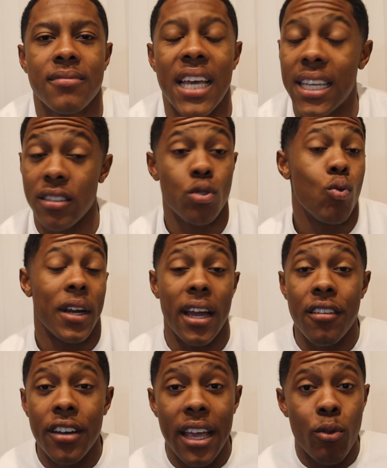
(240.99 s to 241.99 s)
They can do
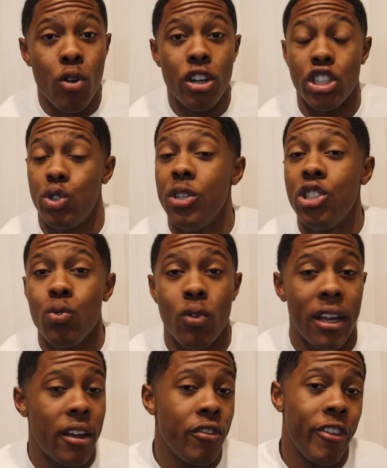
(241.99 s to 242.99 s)
whatever they want, treat
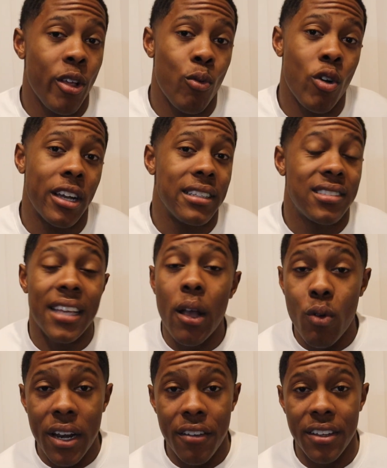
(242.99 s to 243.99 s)
you however they want, say
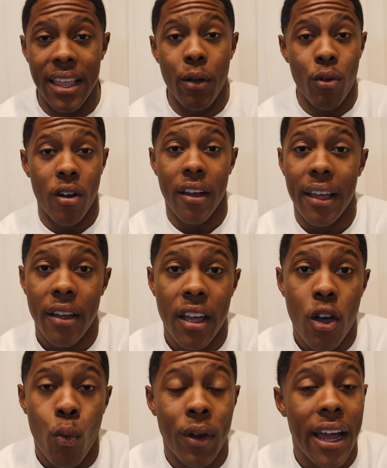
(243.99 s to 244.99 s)
whatever they want,
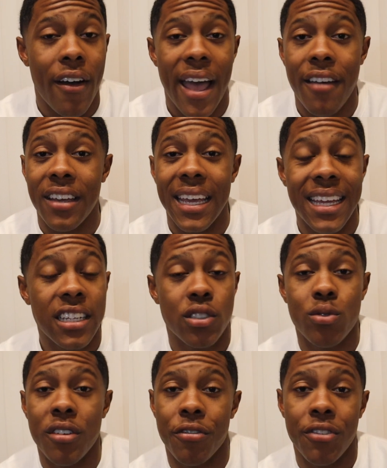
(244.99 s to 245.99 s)
without having any
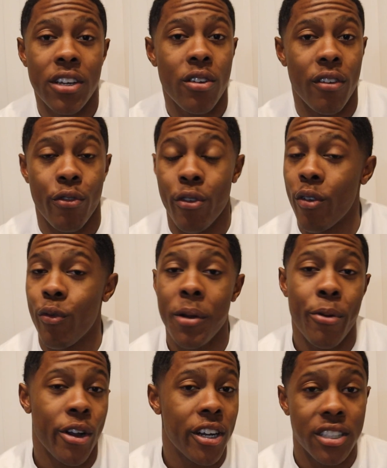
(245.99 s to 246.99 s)
sort of fear of
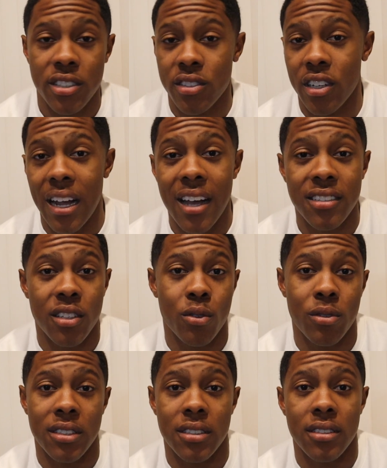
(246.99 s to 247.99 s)
repercussions or
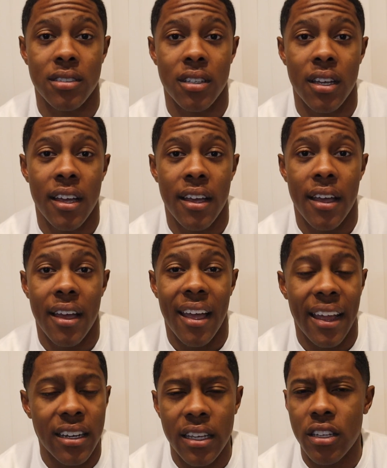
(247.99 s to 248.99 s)
consequences.
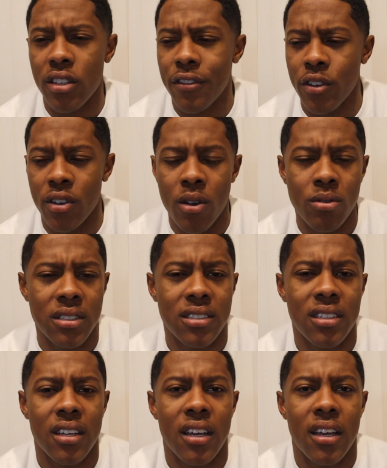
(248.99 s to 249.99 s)
And then if you
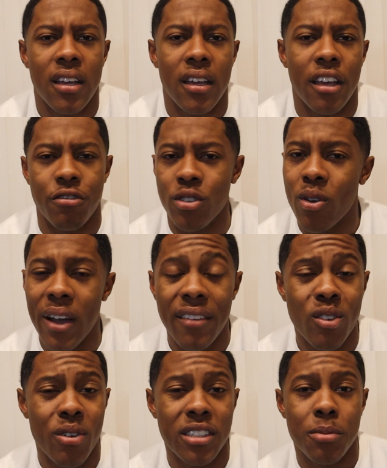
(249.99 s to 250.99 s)
notice, if you don't
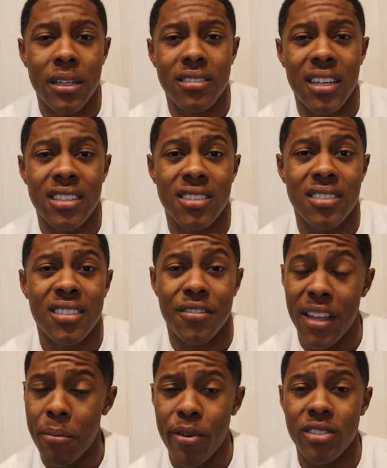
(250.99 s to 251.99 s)
have no expectations,
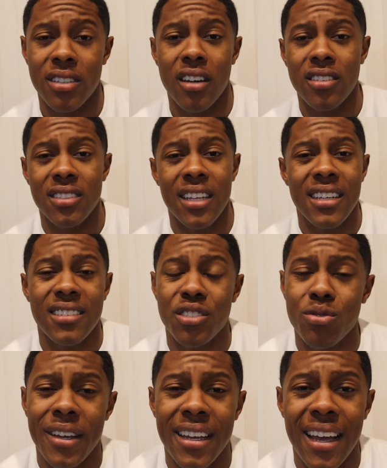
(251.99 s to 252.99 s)
if that person understands
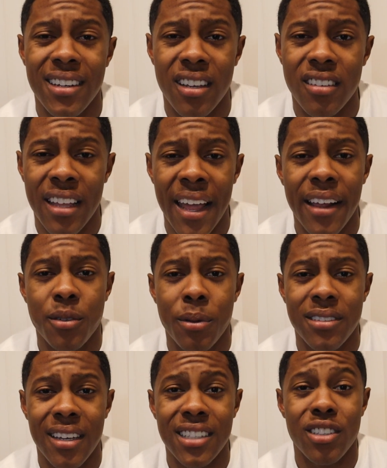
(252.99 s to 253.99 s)
that you ain't got that
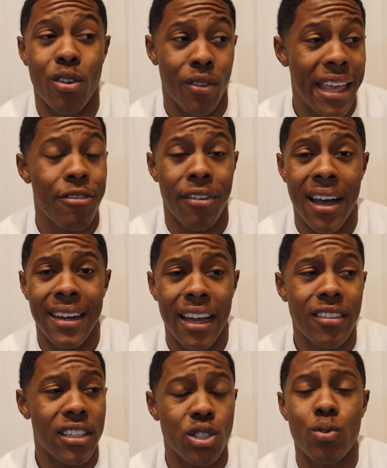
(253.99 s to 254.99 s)
expectation or they find
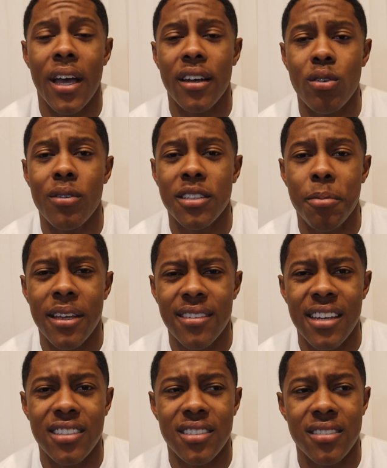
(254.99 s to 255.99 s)
out that you got no
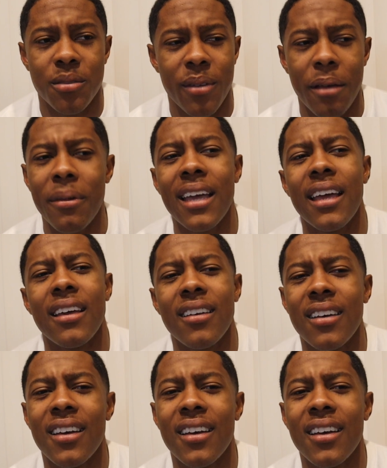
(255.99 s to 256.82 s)
expectations, like, man,